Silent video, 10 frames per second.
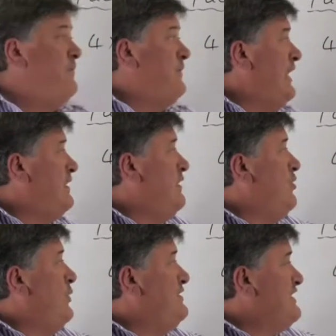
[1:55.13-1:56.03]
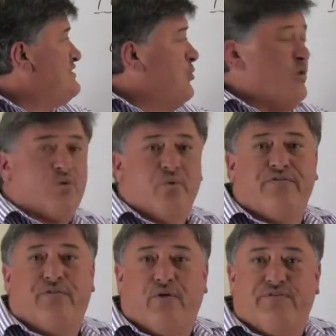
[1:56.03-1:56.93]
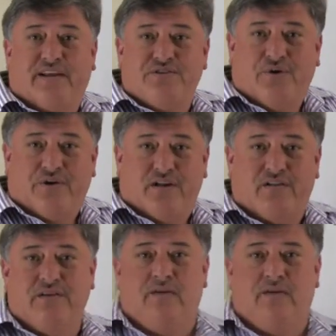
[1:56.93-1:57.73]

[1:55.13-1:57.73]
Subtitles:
then we just work with 4 factorial.